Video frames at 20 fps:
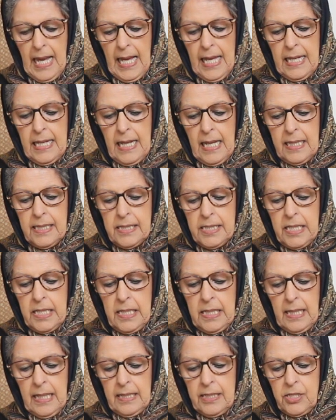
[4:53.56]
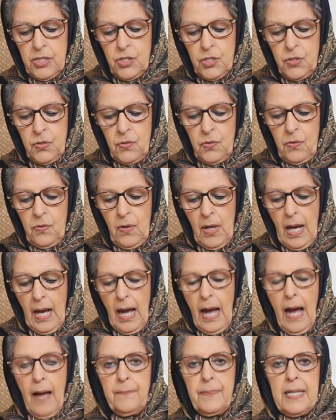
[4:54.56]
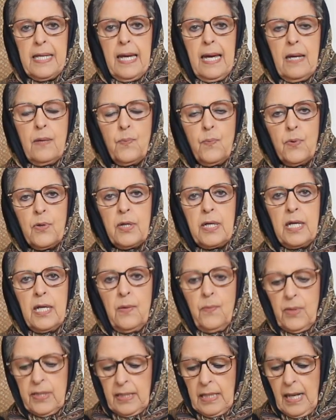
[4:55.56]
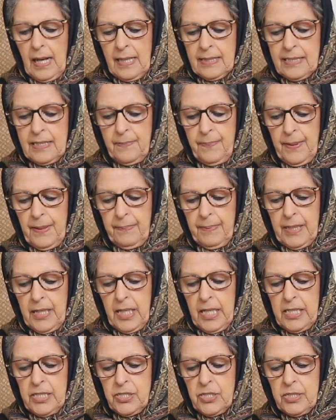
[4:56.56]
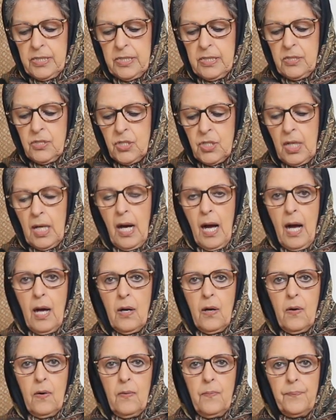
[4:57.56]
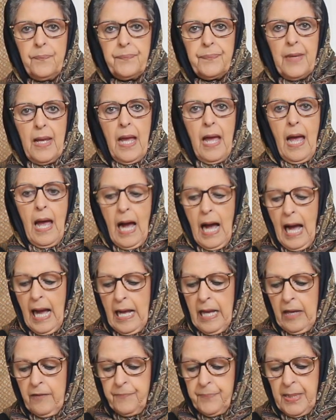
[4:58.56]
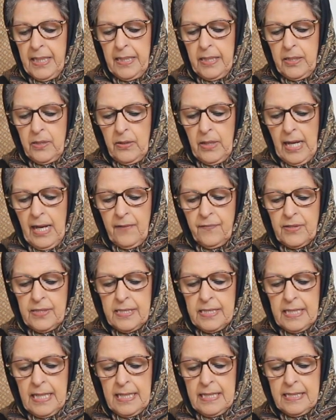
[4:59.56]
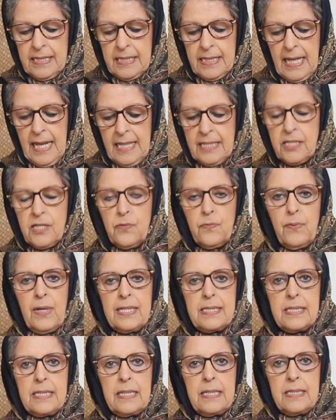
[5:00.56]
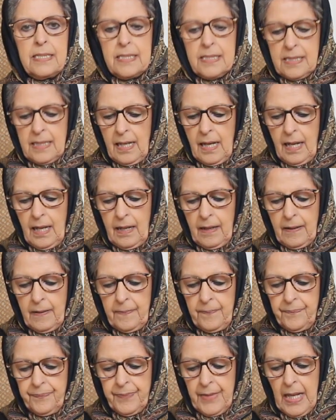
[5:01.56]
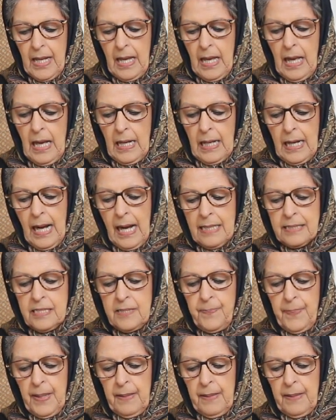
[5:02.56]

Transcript: In 1992, I began working with Kazi Publications in Chicago. I have been here ever since as the resident scholar. Qazi